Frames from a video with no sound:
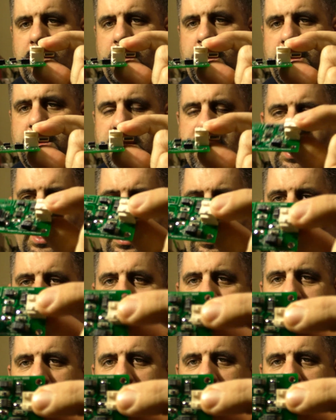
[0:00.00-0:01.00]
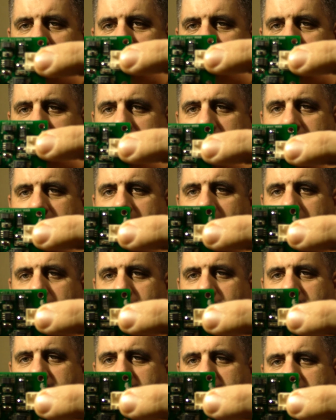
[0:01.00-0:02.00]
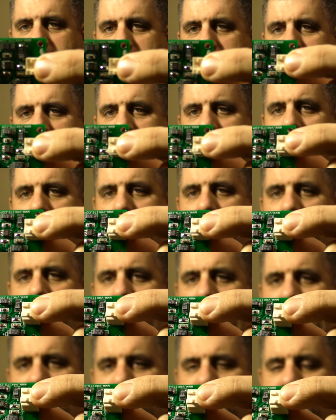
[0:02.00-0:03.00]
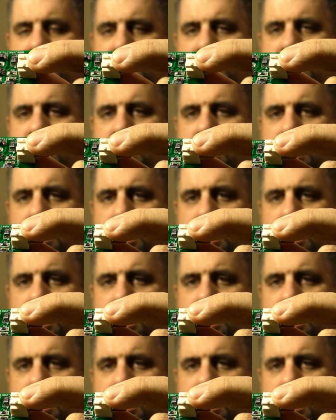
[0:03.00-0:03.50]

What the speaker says: It's an LM386, a couple resistors, a couple capacitors.